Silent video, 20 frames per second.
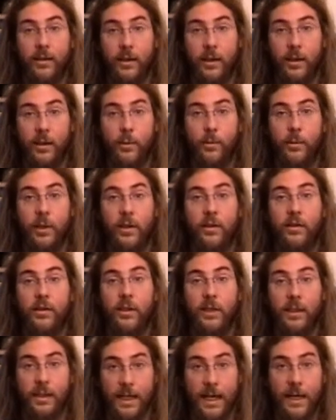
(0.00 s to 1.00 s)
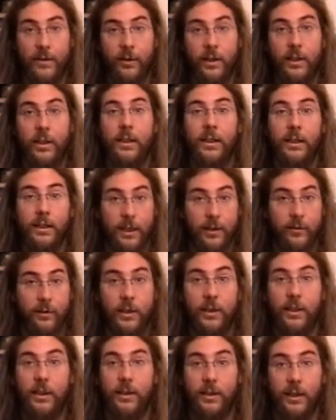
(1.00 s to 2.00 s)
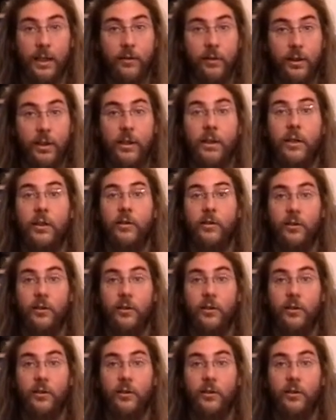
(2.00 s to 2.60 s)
that in a mix. Never, never, never.